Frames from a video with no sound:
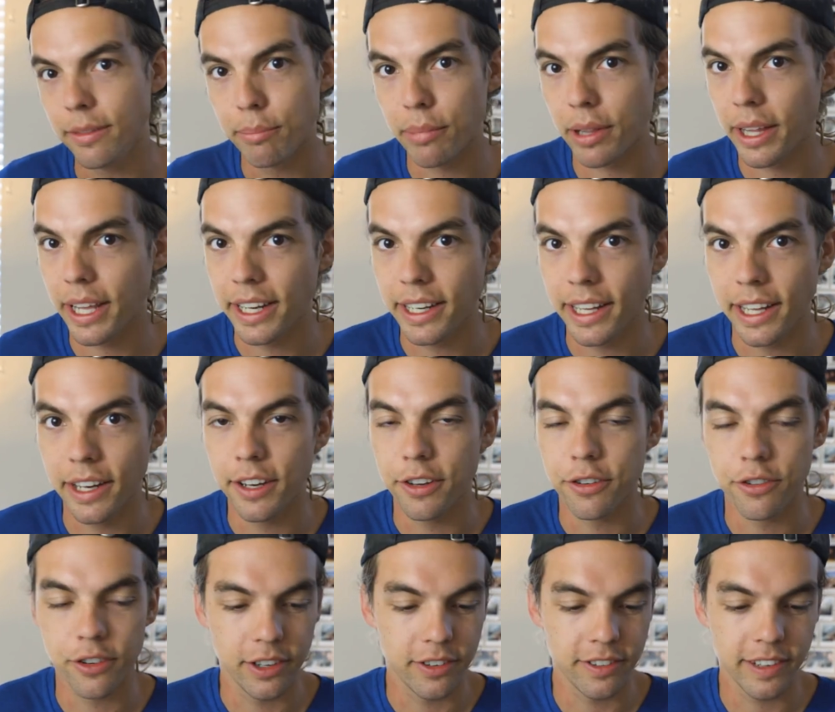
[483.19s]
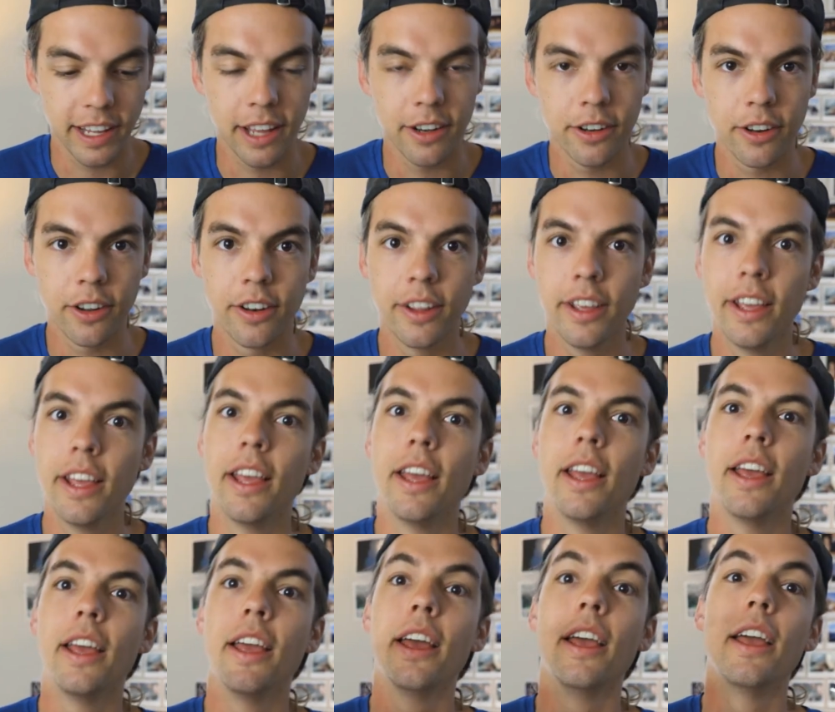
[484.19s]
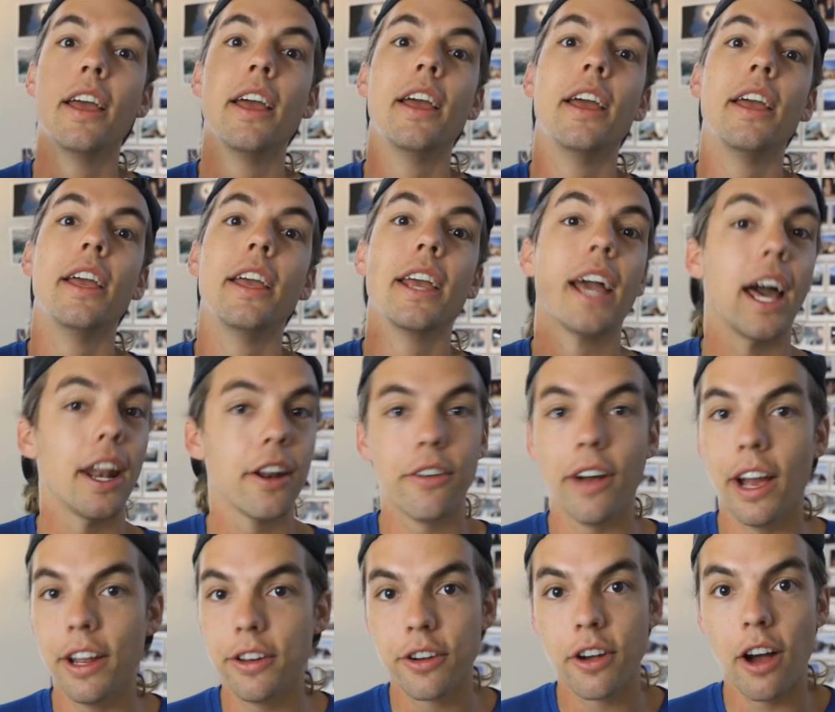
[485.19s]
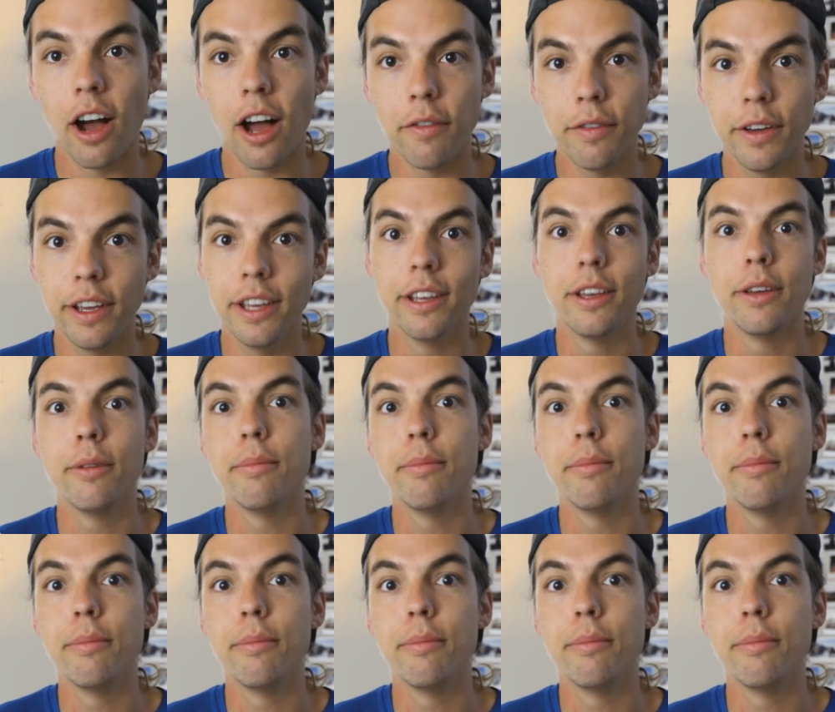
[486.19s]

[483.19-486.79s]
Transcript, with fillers: plain industry standard. Gotta grind your coffee,